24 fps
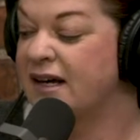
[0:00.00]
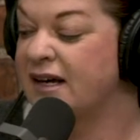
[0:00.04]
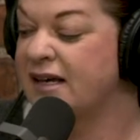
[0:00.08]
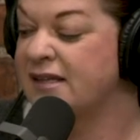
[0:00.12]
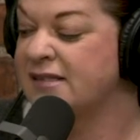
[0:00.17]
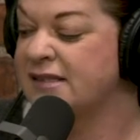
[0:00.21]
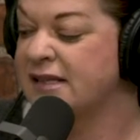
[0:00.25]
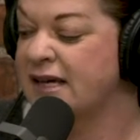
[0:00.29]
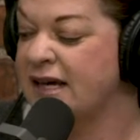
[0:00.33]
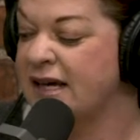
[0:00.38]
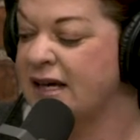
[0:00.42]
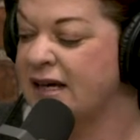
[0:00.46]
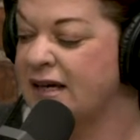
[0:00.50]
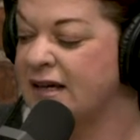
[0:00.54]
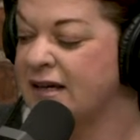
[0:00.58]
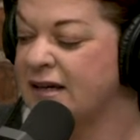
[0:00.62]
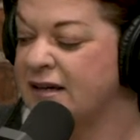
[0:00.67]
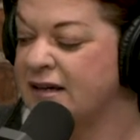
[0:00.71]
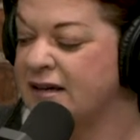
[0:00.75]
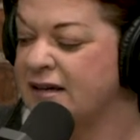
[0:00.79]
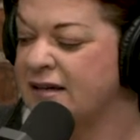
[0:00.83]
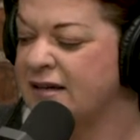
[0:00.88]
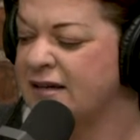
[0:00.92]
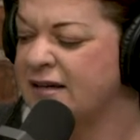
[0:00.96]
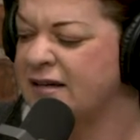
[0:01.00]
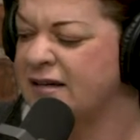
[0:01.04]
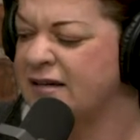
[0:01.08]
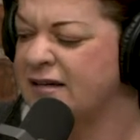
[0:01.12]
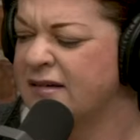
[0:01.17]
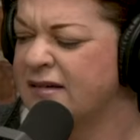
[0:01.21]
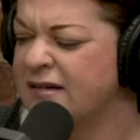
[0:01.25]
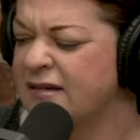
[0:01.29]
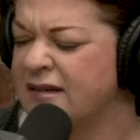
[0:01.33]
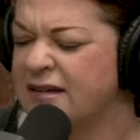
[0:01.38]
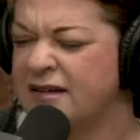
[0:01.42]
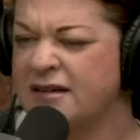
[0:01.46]
He's like,
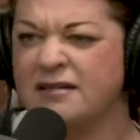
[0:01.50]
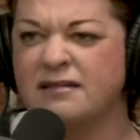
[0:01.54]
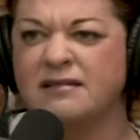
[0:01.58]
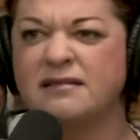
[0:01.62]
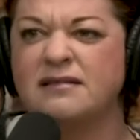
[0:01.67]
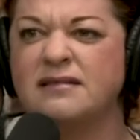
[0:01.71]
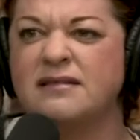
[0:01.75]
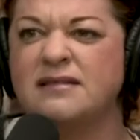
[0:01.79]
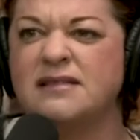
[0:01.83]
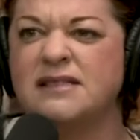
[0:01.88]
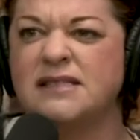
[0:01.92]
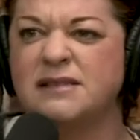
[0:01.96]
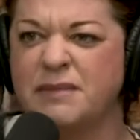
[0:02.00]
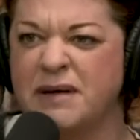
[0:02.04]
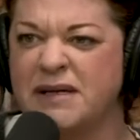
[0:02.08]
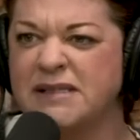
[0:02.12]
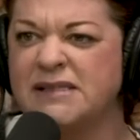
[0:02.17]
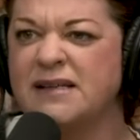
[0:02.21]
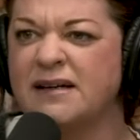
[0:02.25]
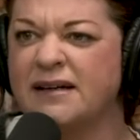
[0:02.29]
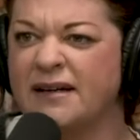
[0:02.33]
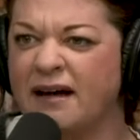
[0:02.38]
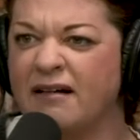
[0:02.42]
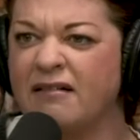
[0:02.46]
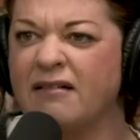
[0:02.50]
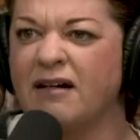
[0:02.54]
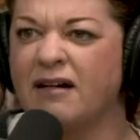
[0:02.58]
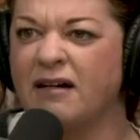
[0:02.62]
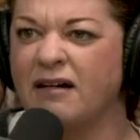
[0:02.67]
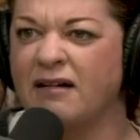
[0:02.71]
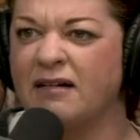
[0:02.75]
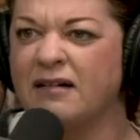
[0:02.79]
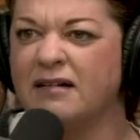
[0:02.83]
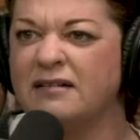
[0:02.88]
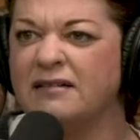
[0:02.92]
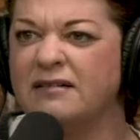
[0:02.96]
it smells like
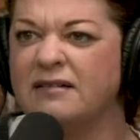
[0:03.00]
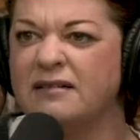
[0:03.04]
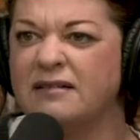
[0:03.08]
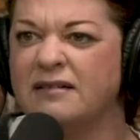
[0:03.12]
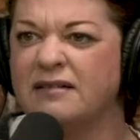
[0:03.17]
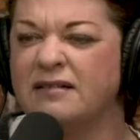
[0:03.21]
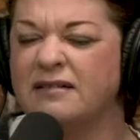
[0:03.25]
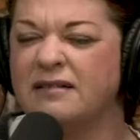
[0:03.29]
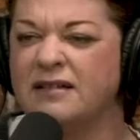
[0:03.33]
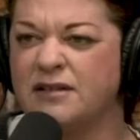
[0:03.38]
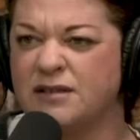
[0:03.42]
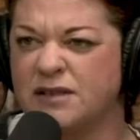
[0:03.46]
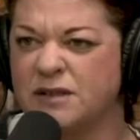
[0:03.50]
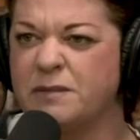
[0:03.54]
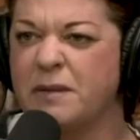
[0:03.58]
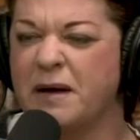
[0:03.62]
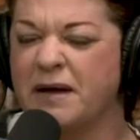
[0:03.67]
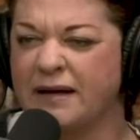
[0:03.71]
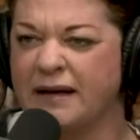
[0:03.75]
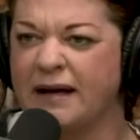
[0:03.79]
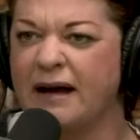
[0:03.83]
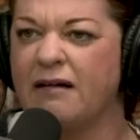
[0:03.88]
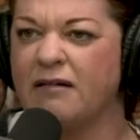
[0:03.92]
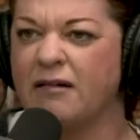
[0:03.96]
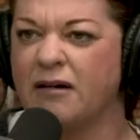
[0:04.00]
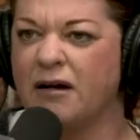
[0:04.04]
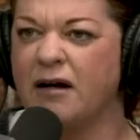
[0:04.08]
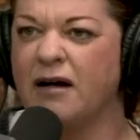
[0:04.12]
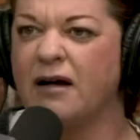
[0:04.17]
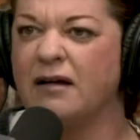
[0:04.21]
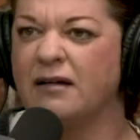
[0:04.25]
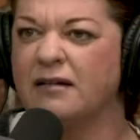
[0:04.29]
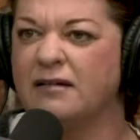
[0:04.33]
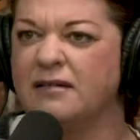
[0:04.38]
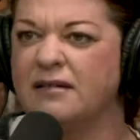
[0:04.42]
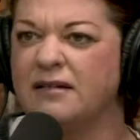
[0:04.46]
alcohol. You smell like
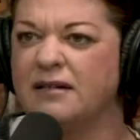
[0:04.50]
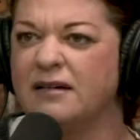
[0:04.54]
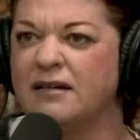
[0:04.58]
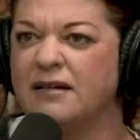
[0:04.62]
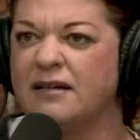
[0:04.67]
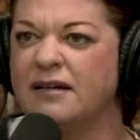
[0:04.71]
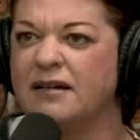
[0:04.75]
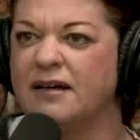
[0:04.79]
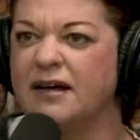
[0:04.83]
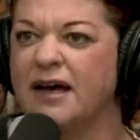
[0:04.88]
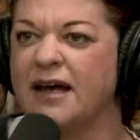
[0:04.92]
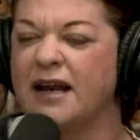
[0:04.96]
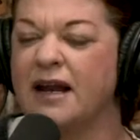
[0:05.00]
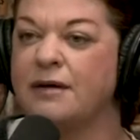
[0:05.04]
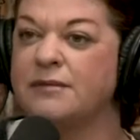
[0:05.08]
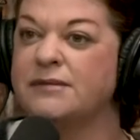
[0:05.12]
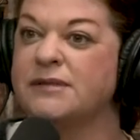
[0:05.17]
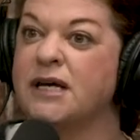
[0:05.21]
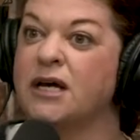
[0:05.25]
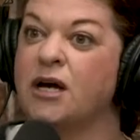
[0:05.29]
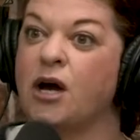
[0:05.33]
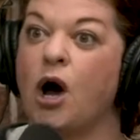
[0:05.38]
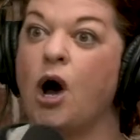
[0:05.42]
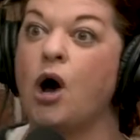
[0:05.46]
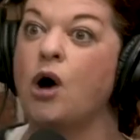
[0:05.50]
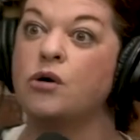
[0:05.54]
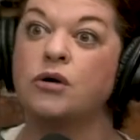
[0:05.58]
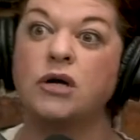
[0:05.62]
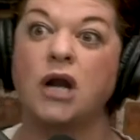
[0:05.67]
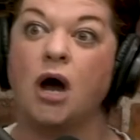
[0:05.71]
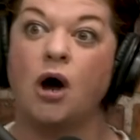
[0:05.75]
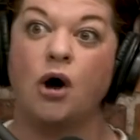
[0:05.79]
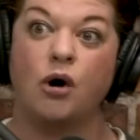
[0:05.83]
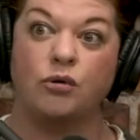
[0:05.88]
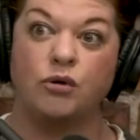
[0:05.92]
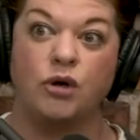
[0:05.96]
alcohol. And I was like, oh,
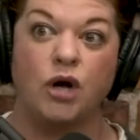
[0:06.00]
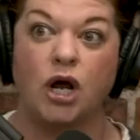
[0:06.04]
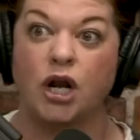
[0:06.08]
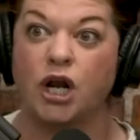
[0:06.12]
no.